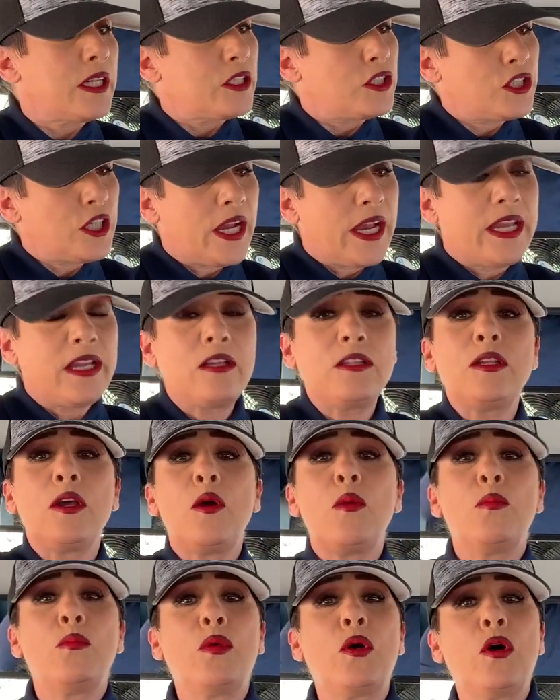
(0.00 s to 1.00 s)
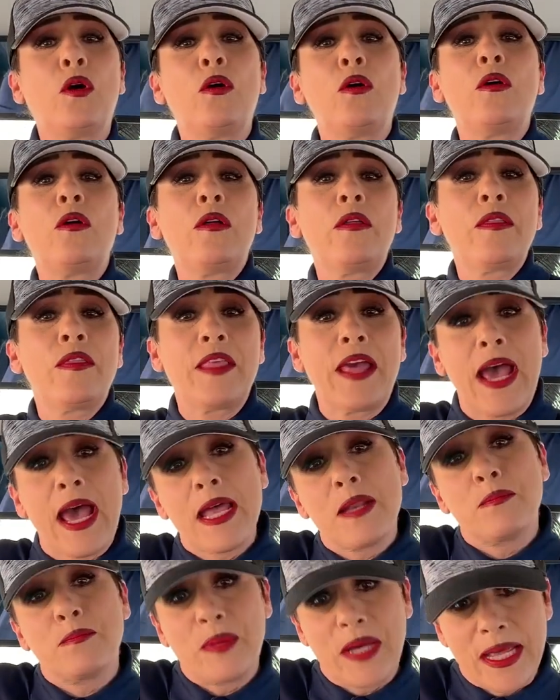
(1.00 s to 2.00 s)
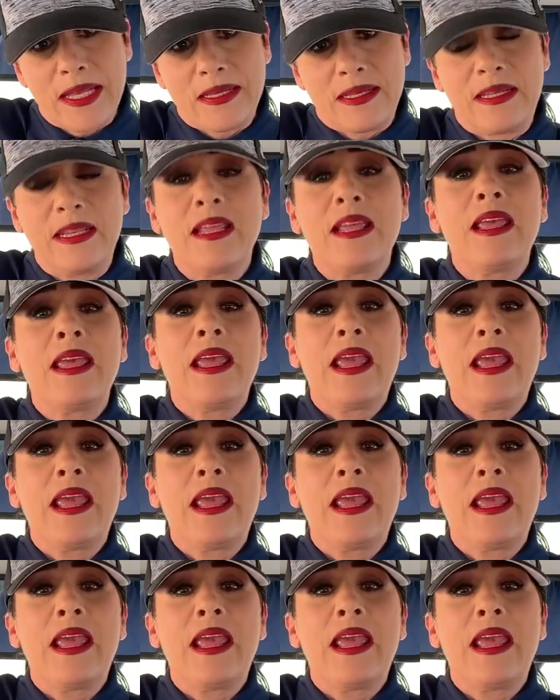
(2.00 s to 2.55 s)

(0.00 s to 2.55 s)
a child, pull that button,